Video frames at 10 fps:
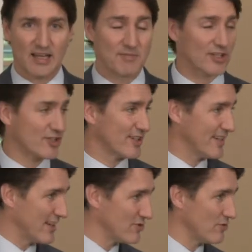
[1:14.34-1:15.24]
a
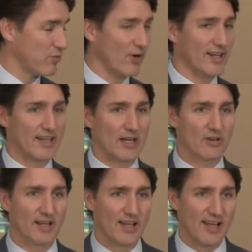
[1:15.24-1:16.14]
mission, as you pointed
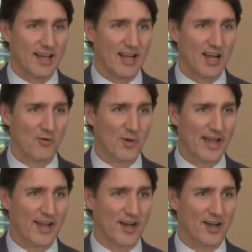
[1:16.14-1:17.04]
out, uh,
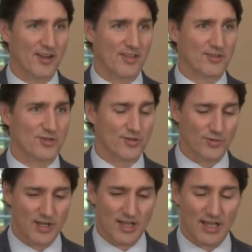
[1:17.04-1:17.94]
where the
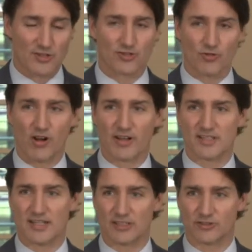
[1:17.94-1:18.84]
two uh,
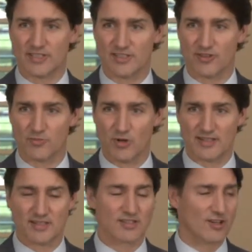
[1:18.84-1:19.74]
strongest countries in their
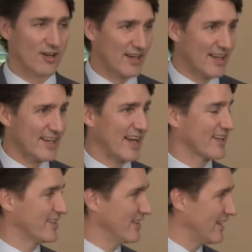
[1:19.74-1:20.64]
presence are
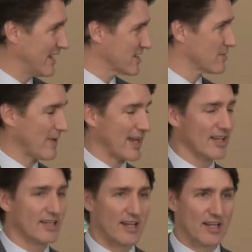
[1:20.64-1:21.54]
Canada and
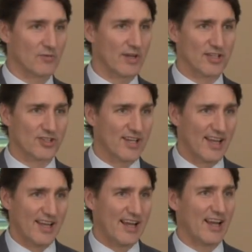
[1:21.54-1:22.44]
Spain, in which
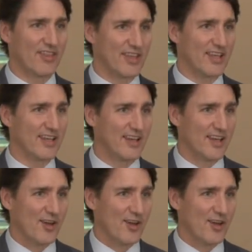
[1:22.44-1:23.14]
uh, the